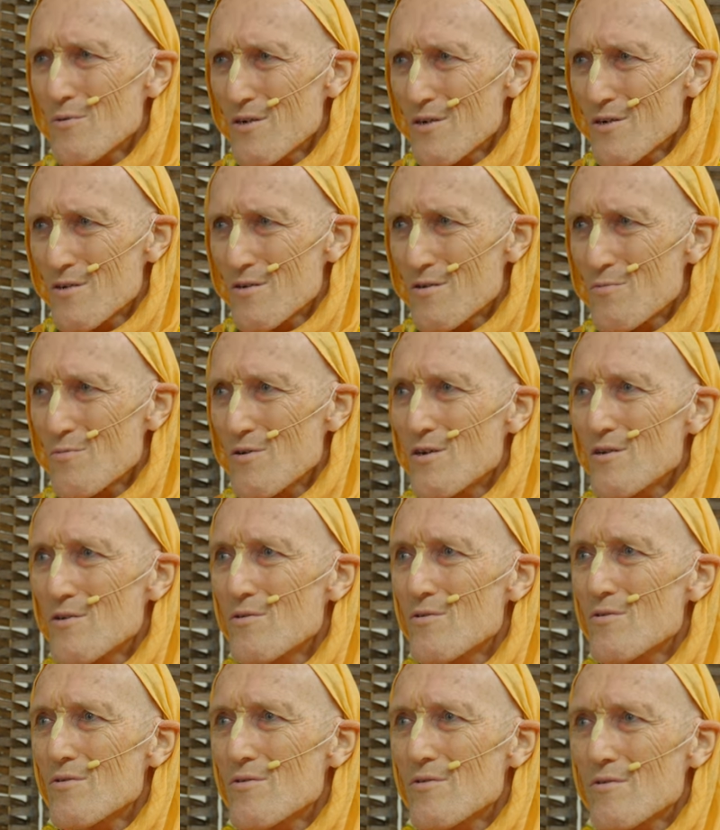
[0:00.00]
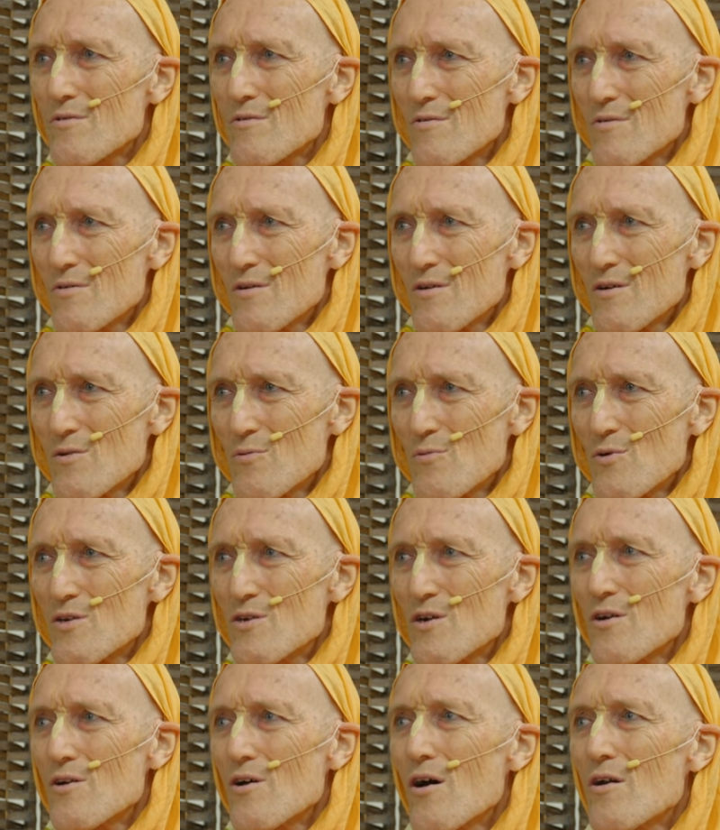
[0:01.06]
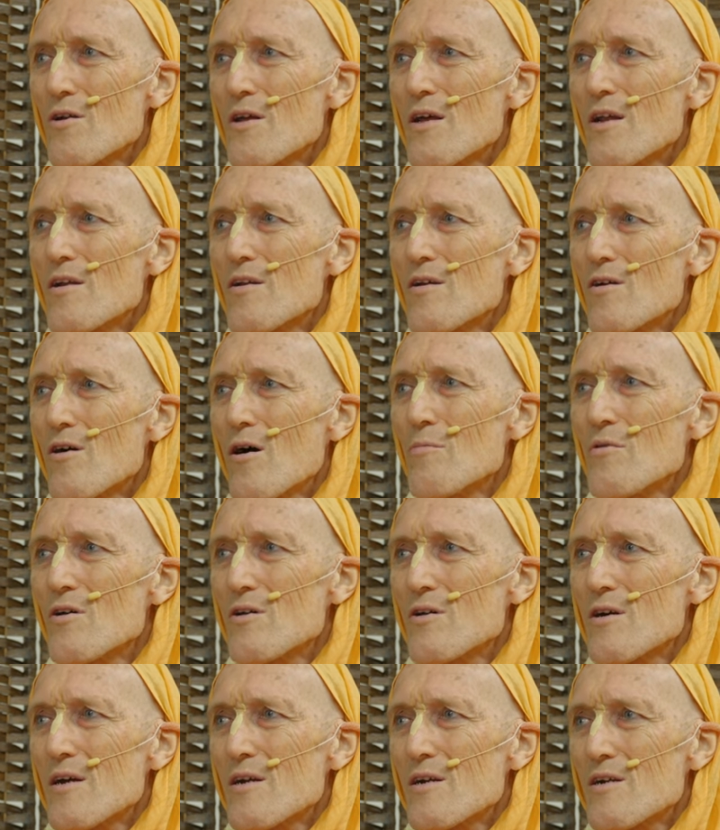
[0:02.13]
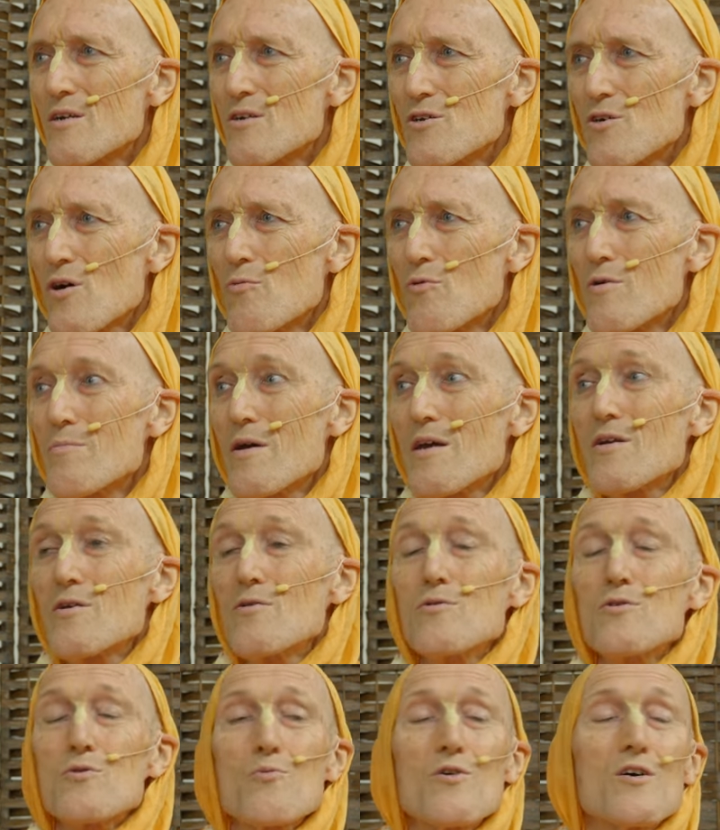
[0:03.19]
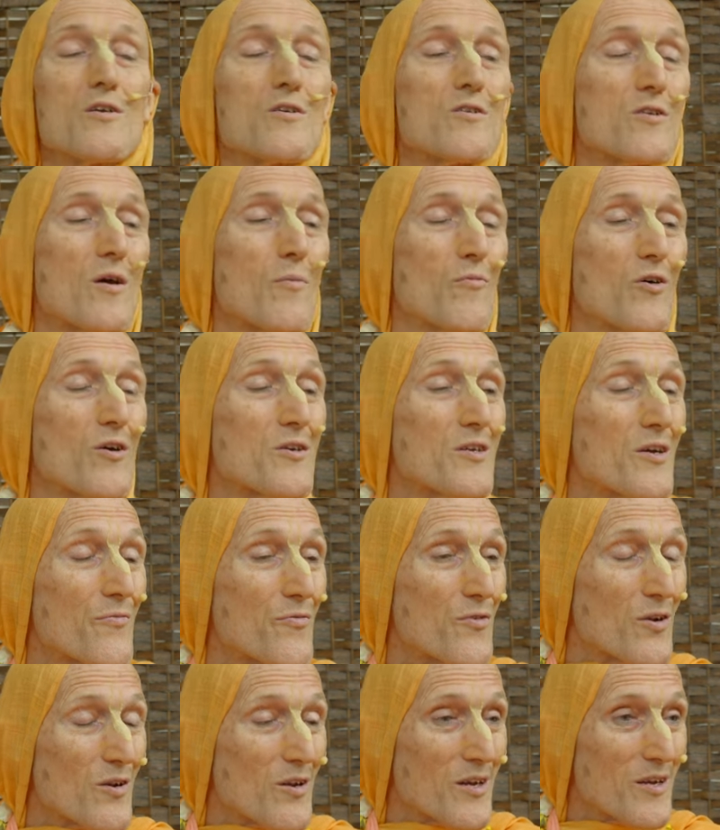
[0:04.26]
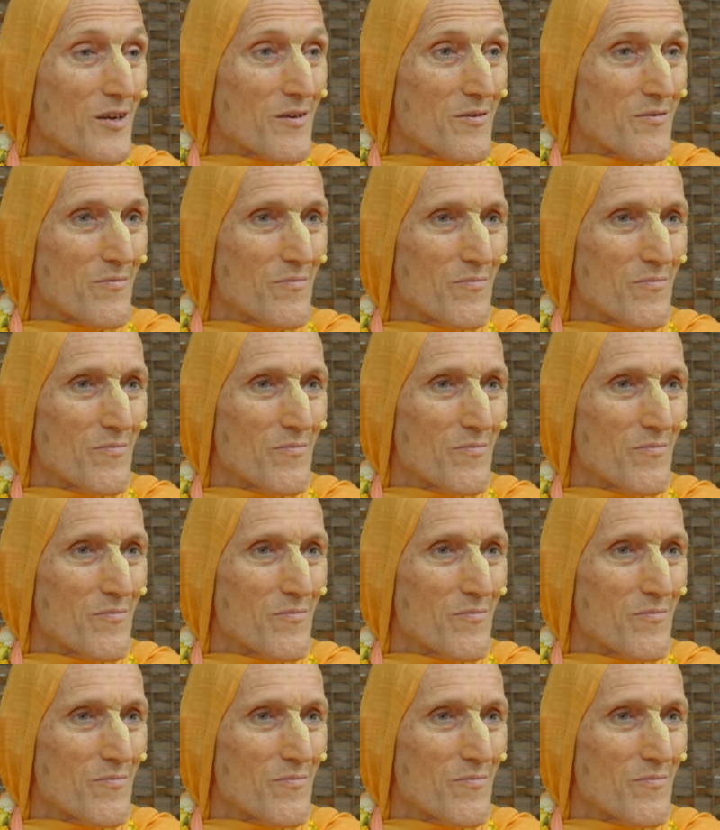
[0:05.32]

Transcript: words we use which are not in common English, or we may use words somewhat differently.